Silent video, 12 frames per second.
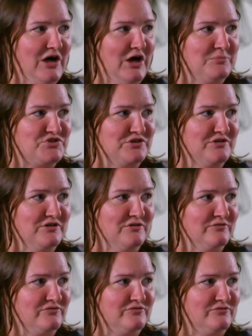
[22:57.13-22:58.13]
option
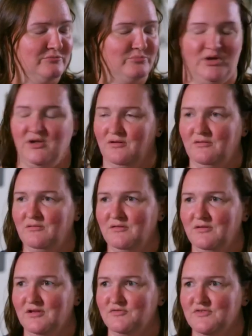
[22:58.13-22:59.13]
of being
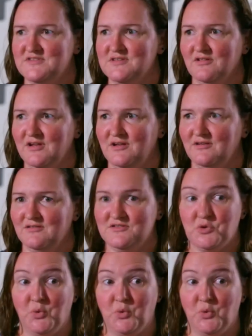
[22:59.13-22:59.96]
in a facility